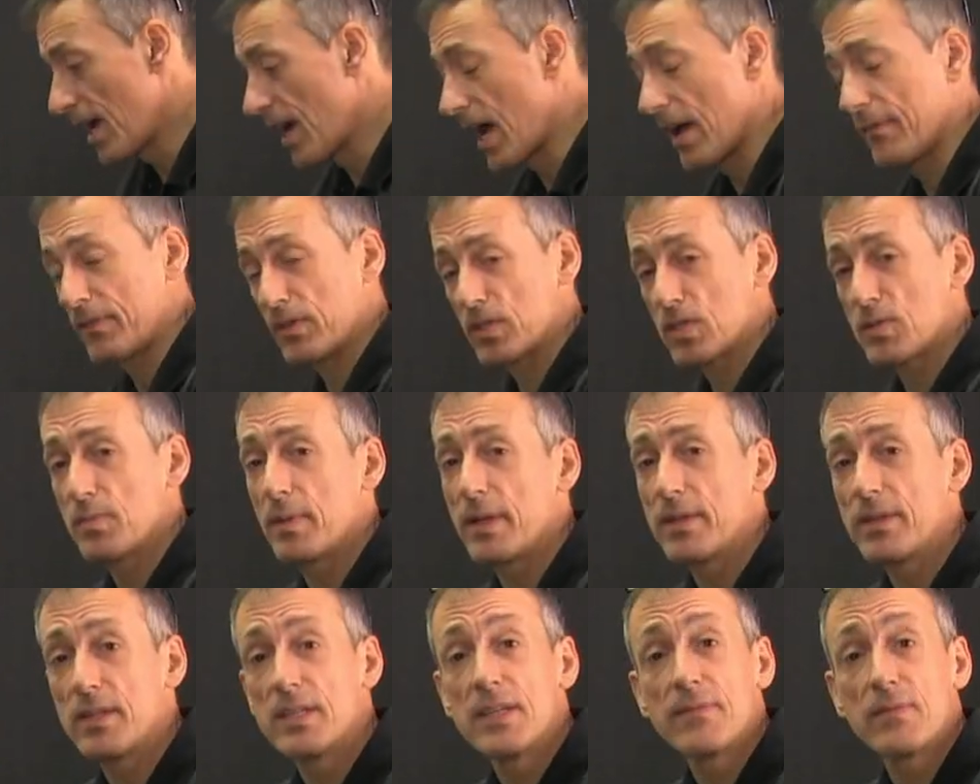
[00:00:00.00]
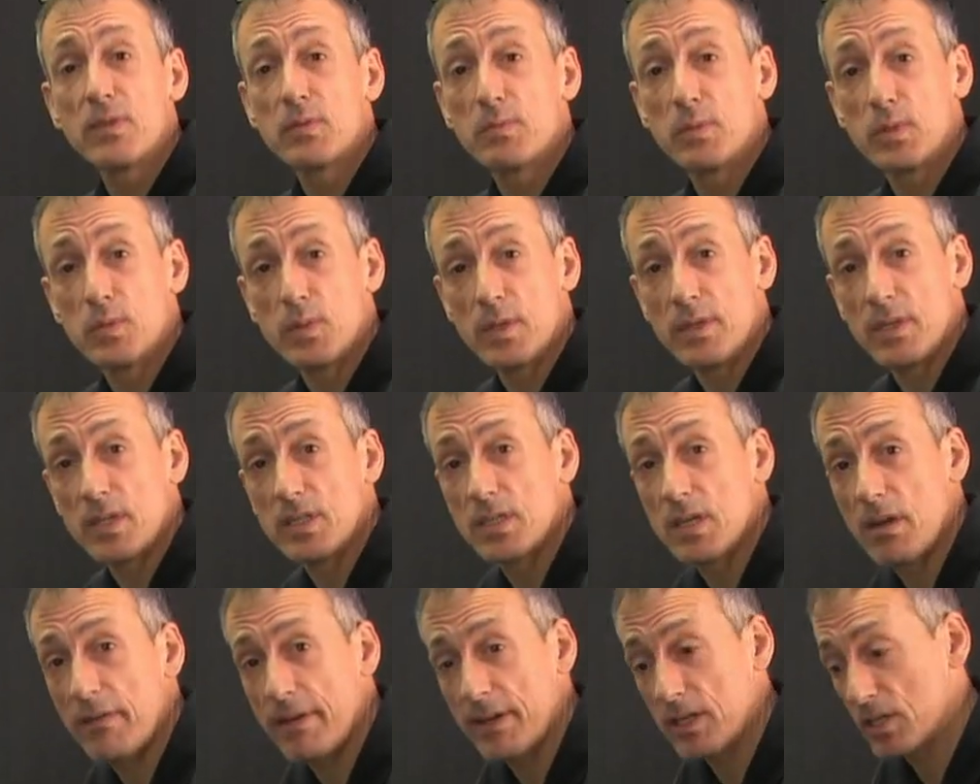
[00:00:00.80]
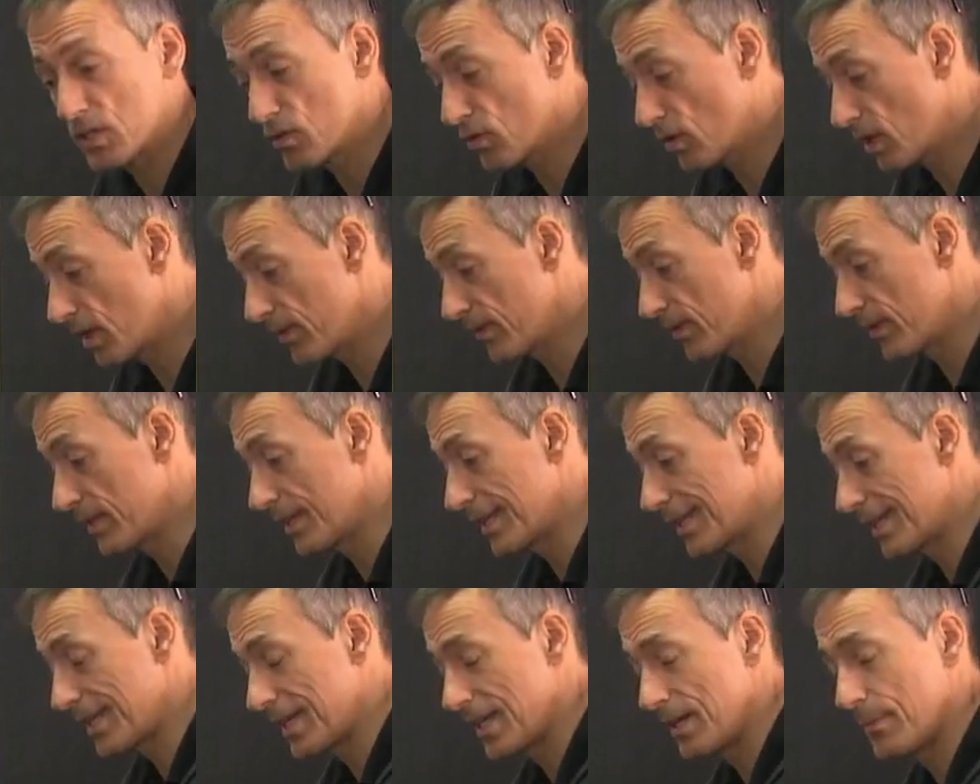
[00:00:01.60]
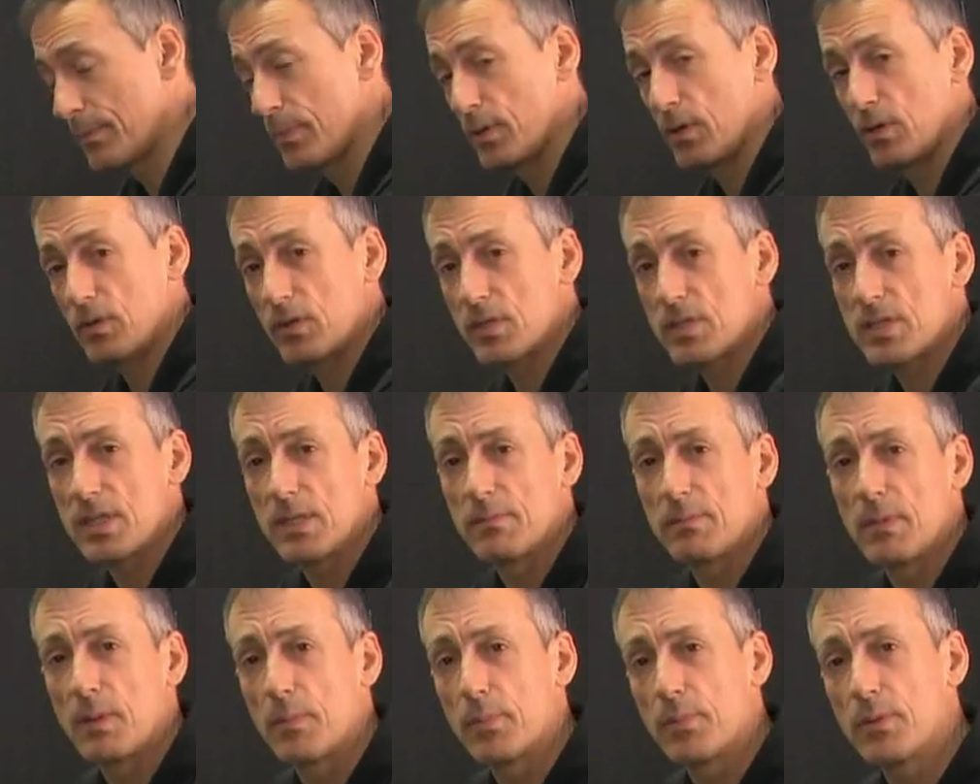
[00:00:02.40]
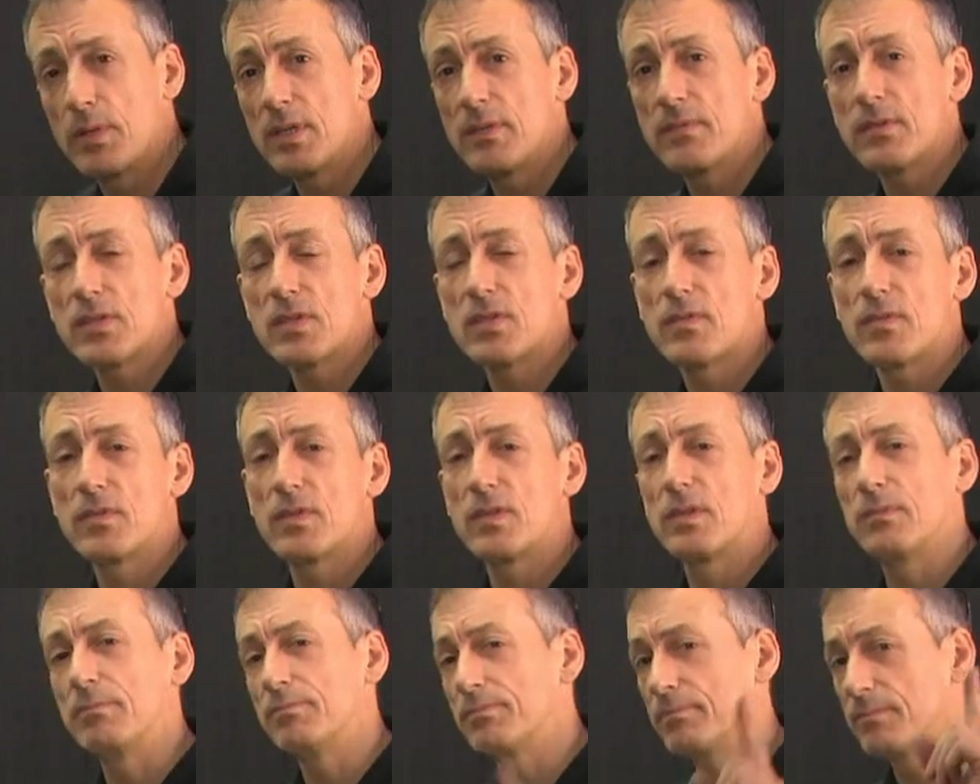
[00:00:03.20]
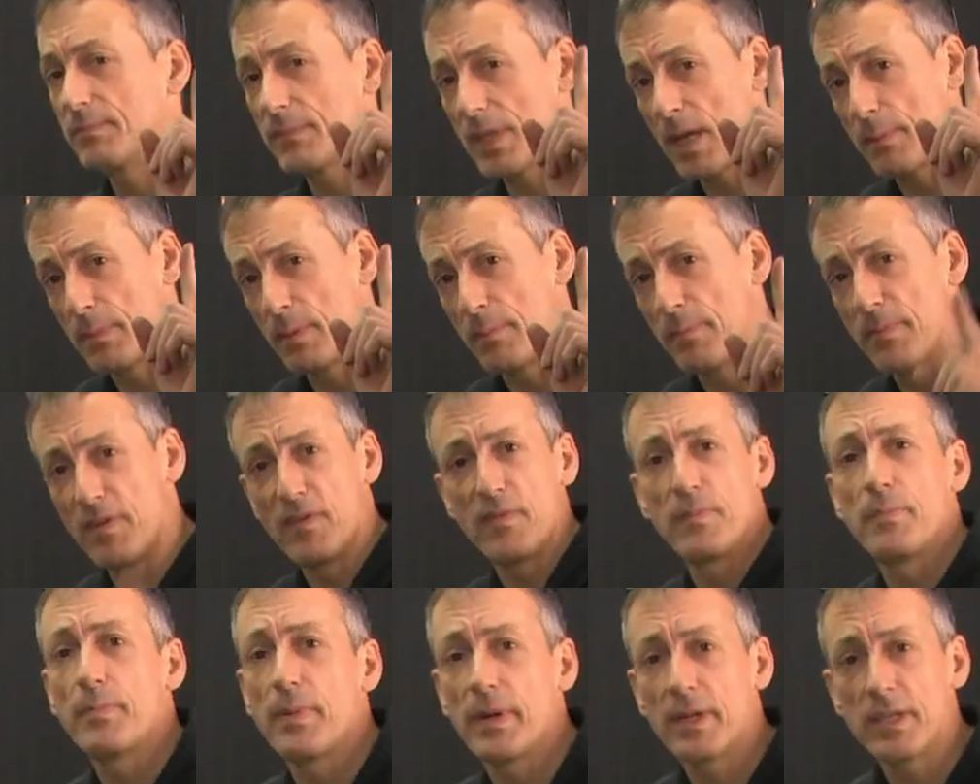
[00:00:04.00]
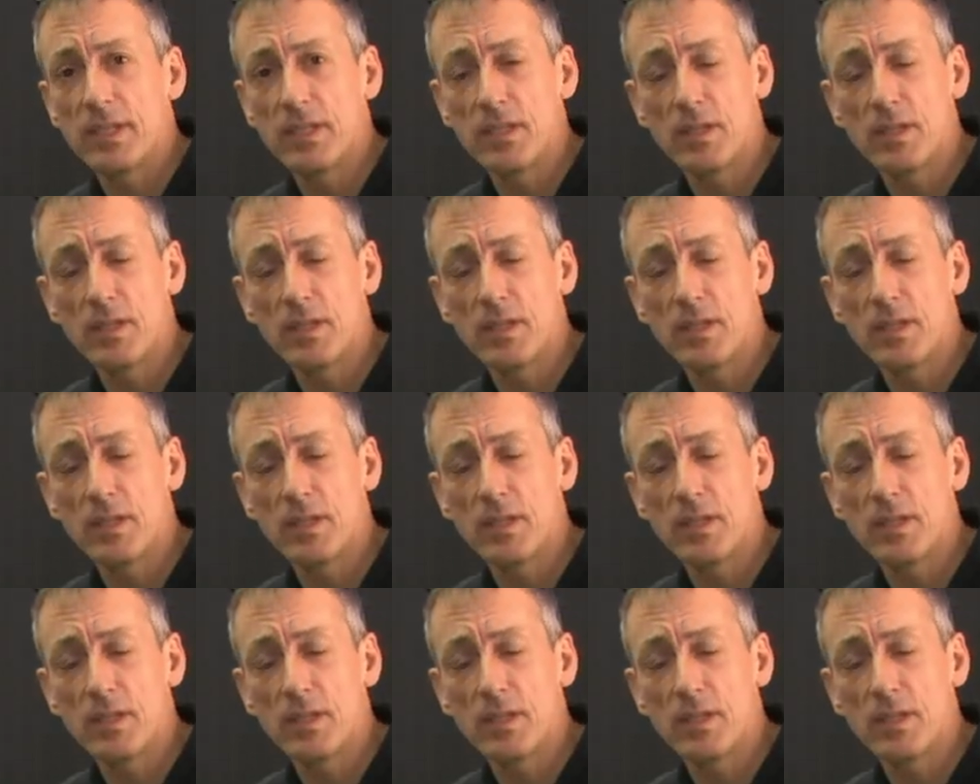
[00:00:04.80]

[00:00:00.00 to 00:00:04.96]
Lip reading: I've explained the difference between the direct drive and the gearbox in my previous film up above by